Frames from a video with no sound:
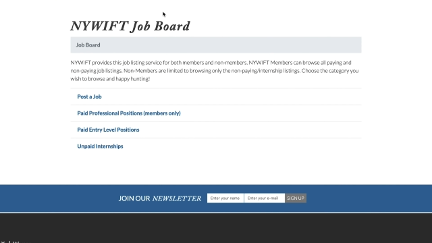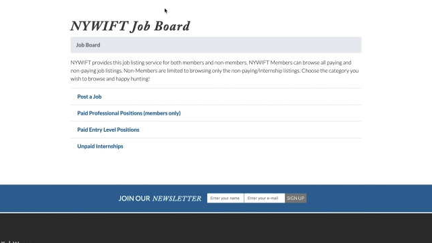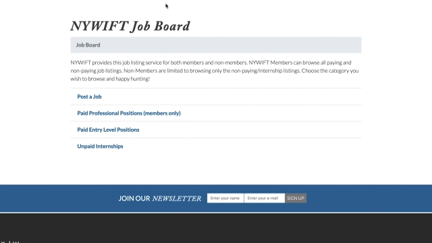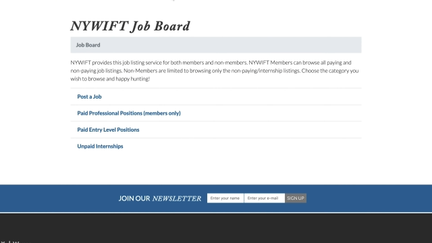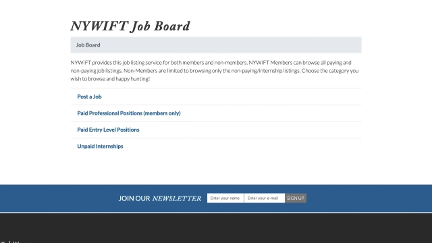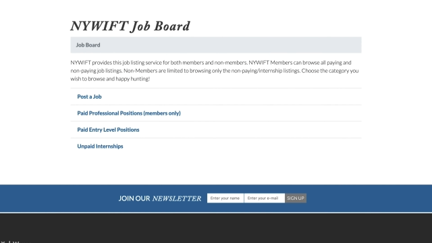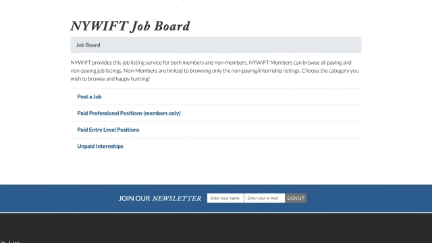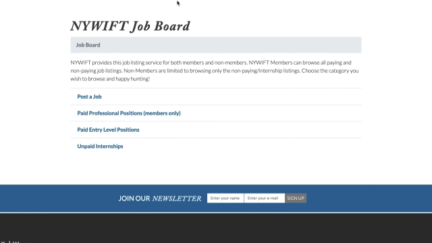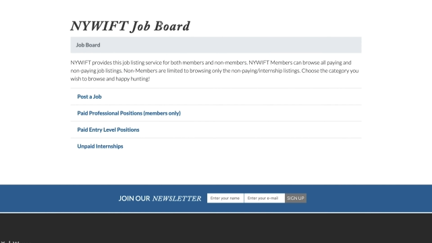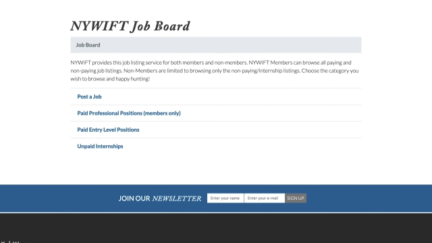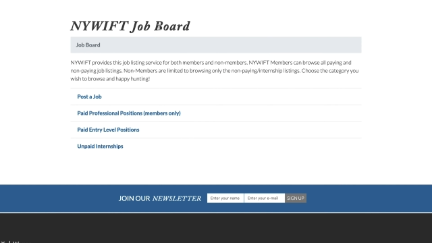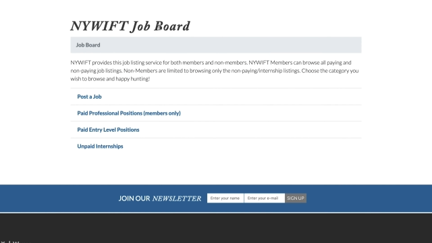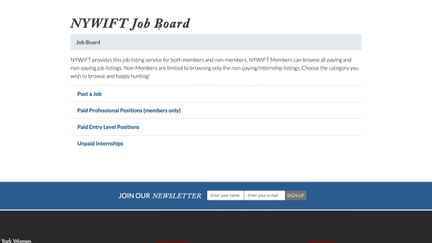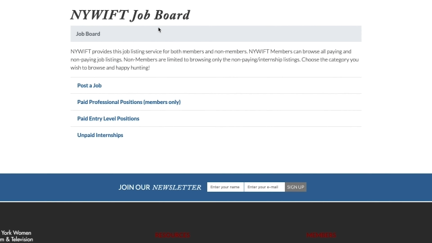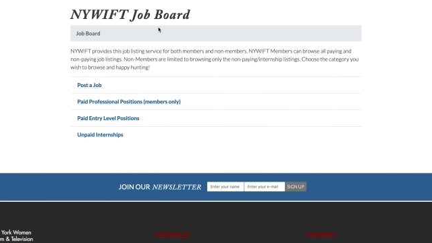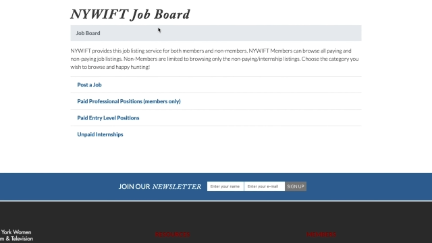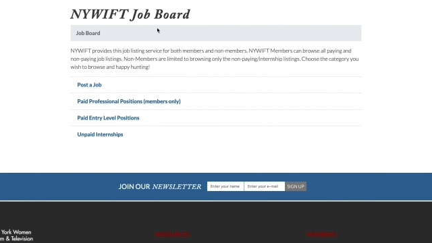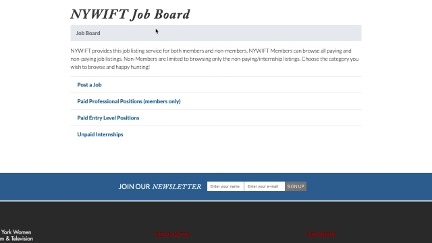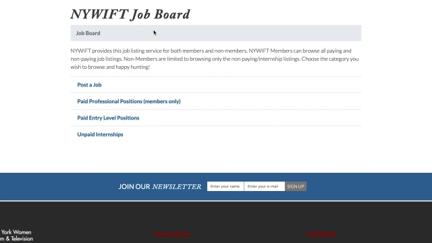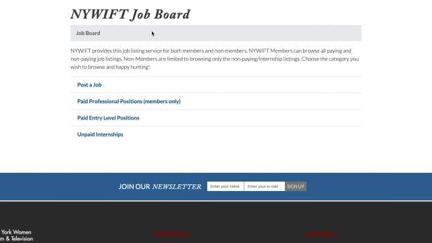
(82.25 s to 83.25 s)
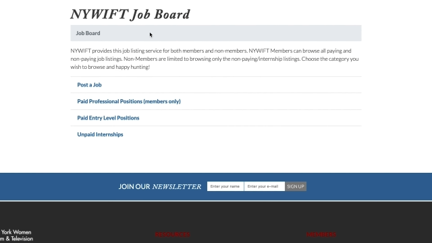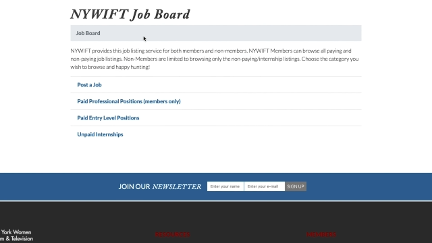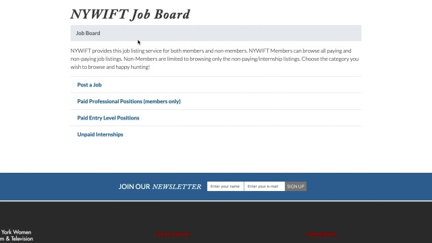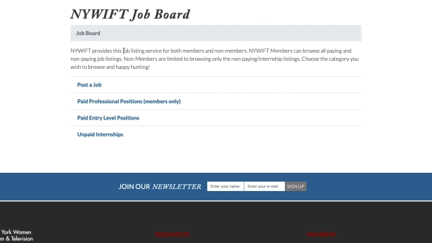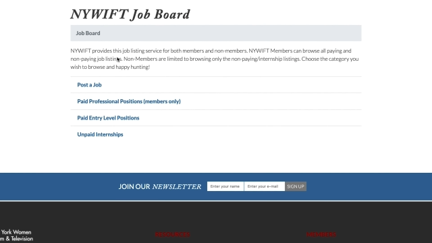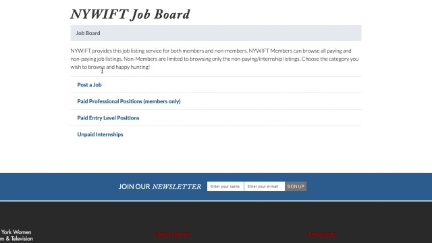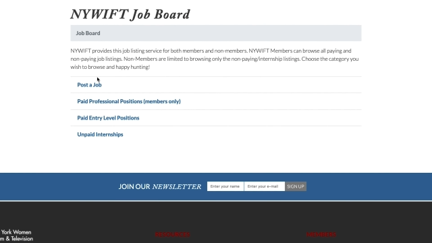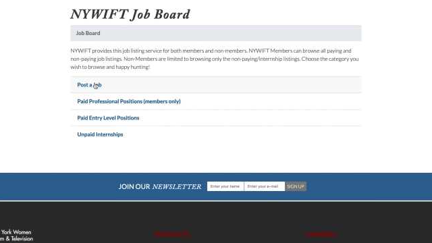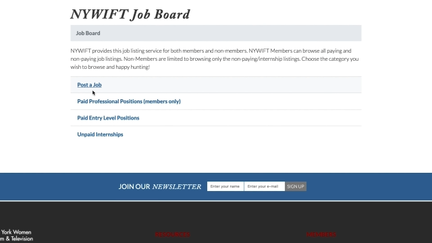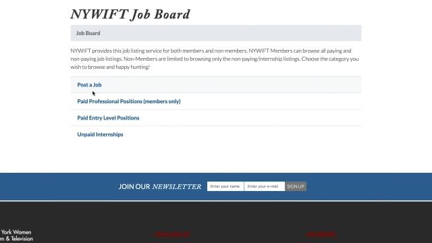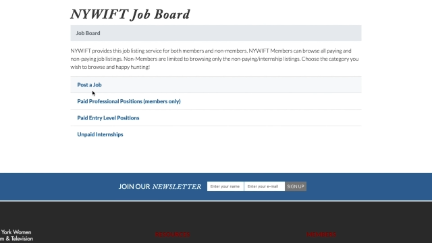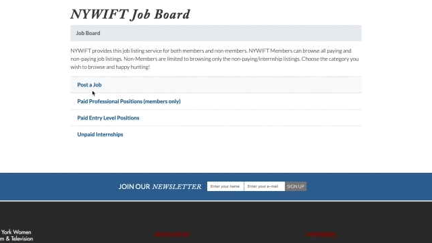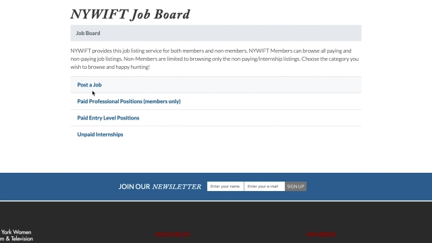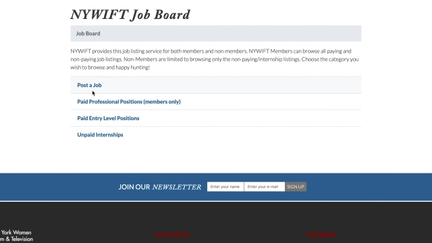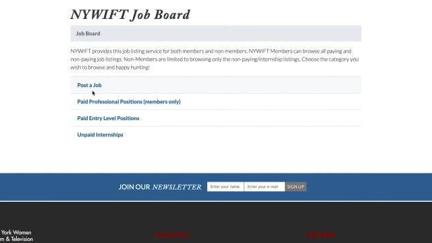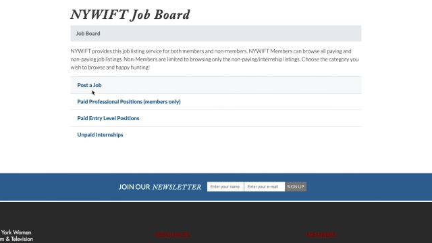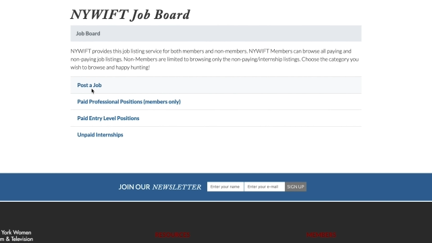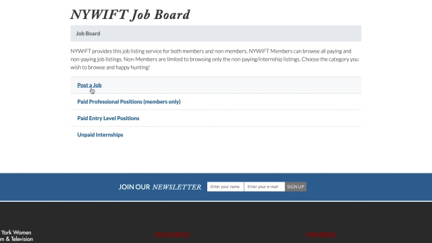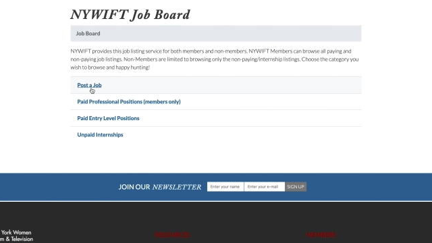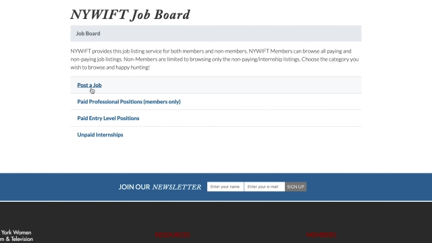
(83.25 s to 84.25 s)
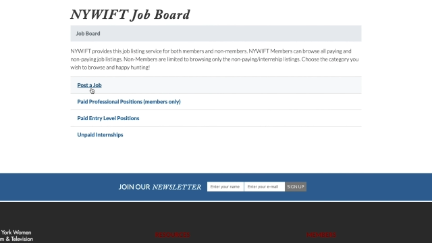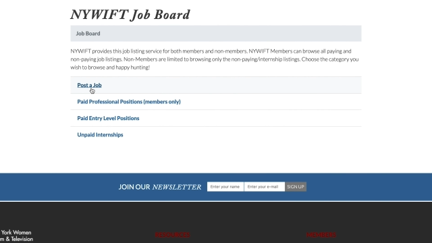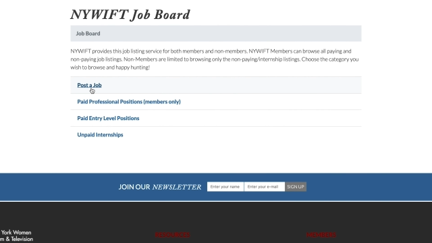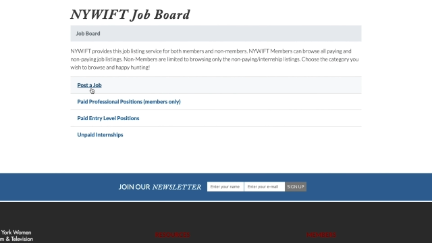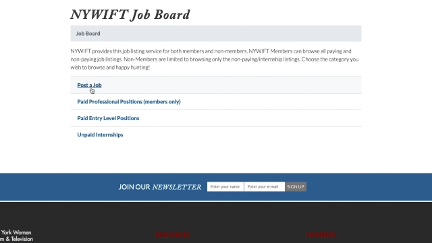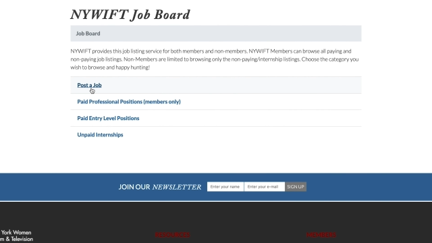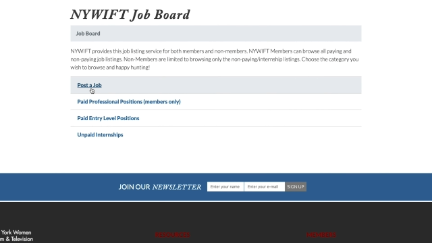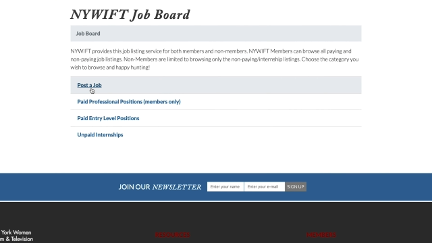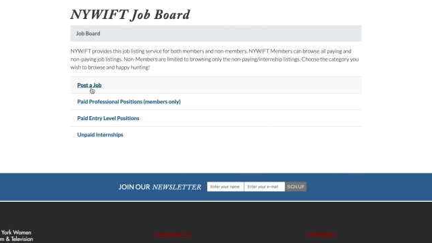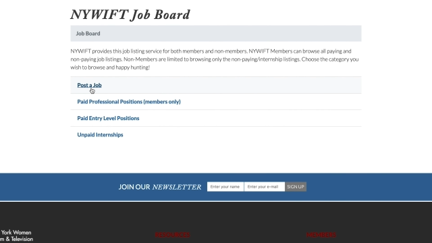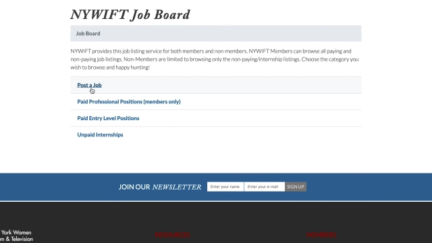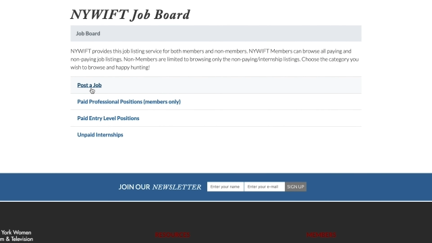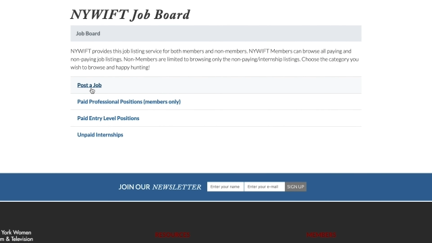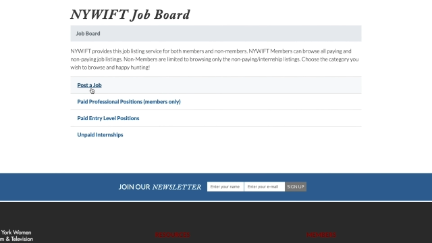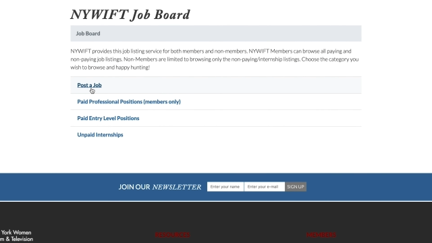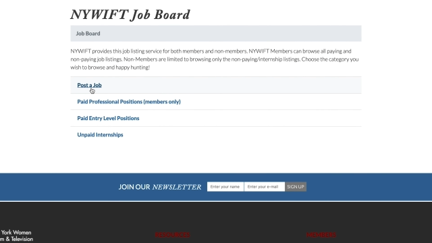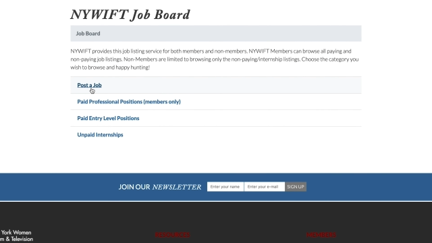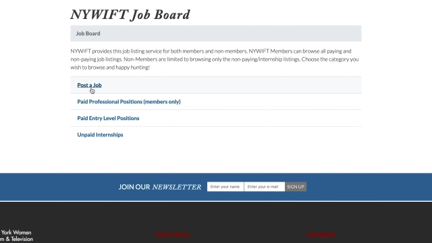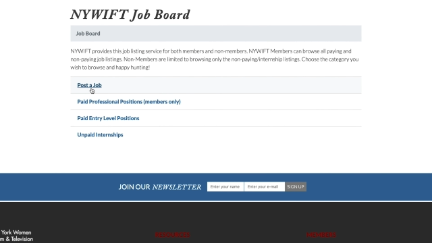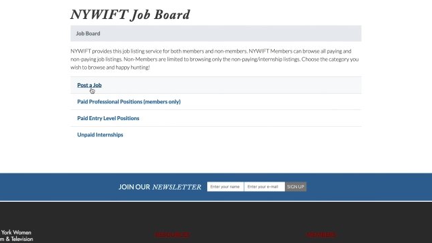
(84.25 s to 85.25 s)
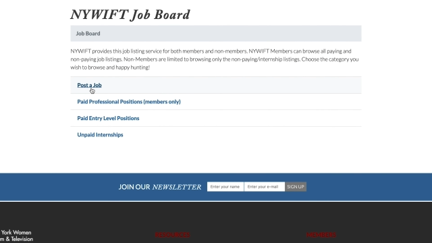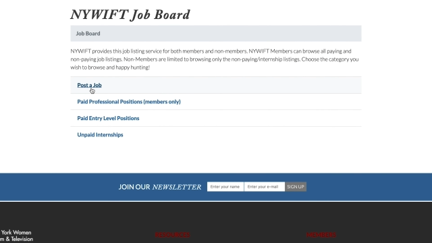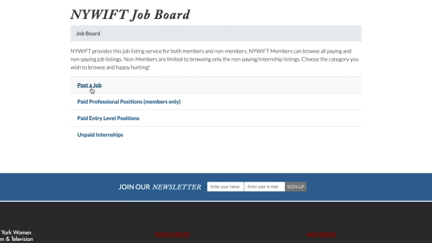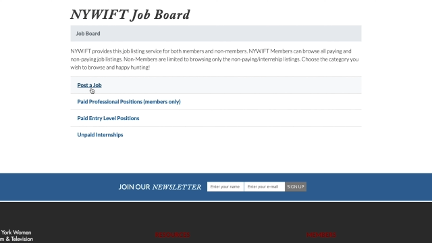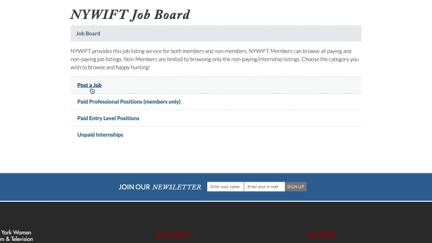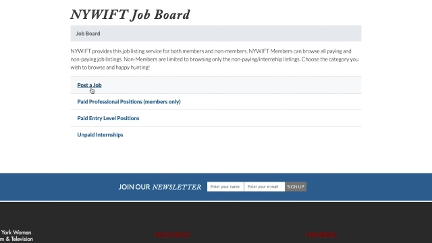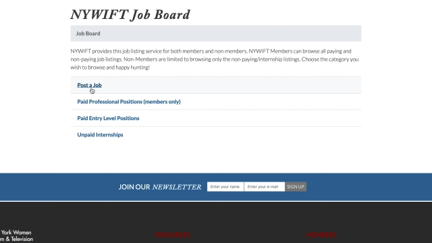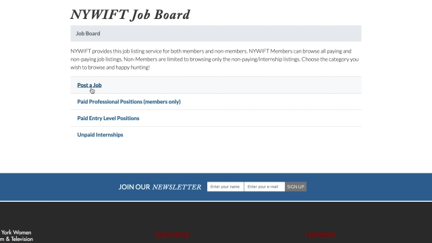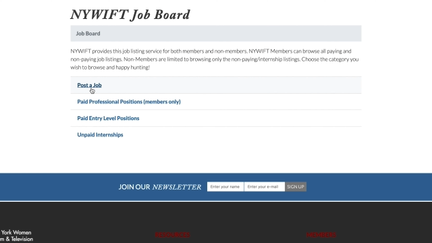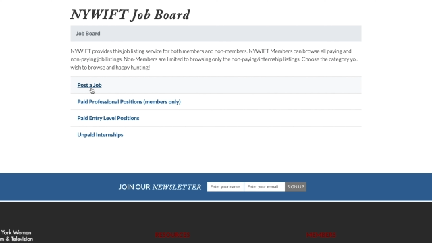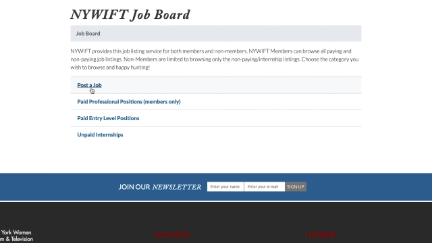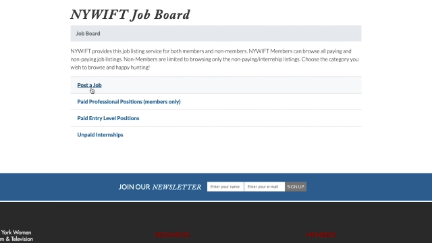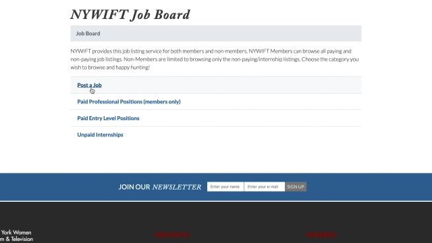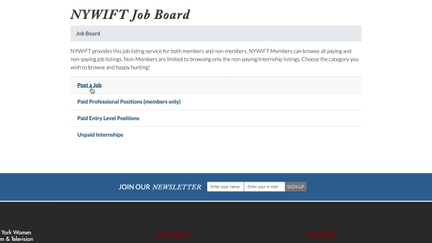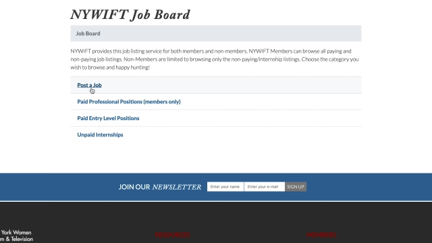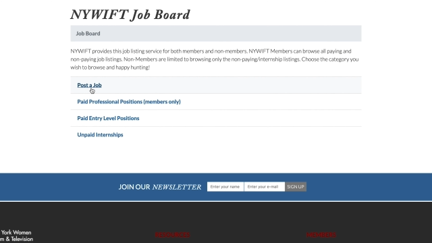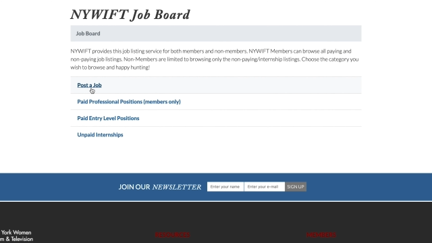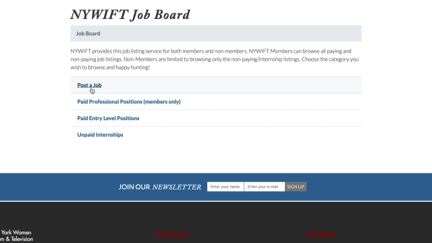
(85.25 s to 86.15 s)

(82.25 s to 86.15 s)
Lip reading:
Nobody's mouth can be seen.